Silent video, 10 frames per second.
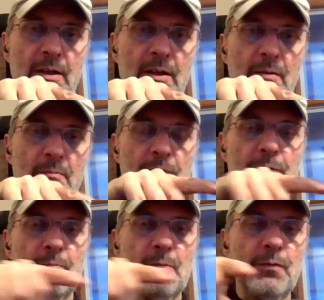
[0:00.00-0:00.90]
But if you're
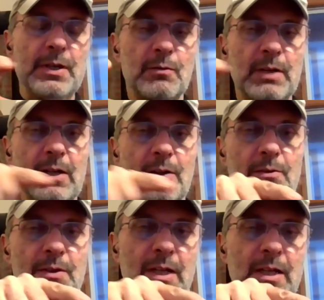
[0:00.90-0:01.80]
moving around
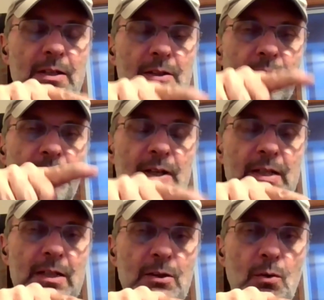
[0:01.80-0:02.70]
and it's a fairly
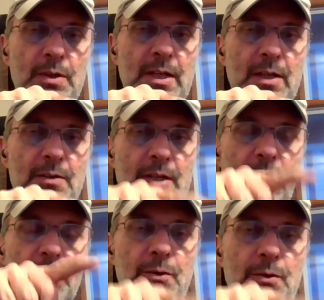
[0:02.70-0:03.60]
low count, how are
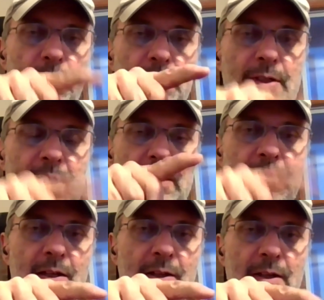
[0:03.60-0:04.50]
you going to get
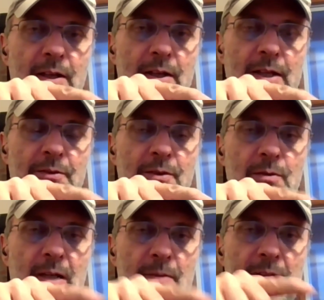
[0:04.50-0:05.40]
a histogram
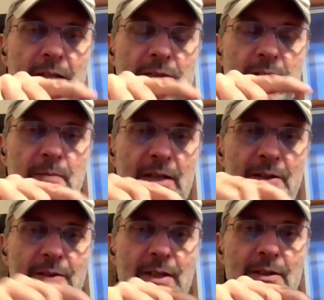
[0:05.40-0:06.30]
that actually makes
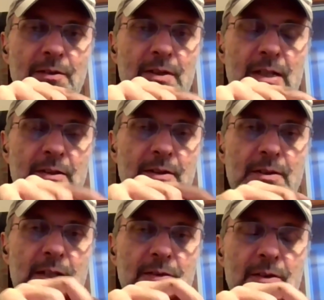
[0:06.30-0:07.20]
sense,
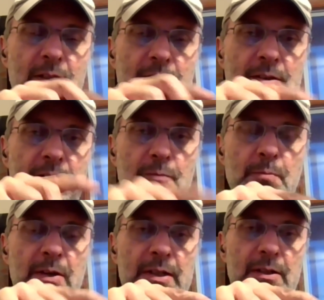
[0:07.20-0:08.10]
that's not just buried
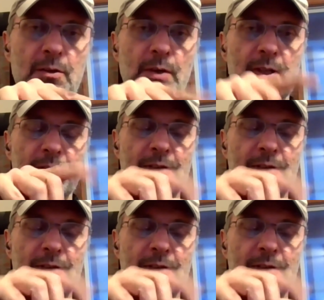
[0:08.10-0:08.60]
in noise?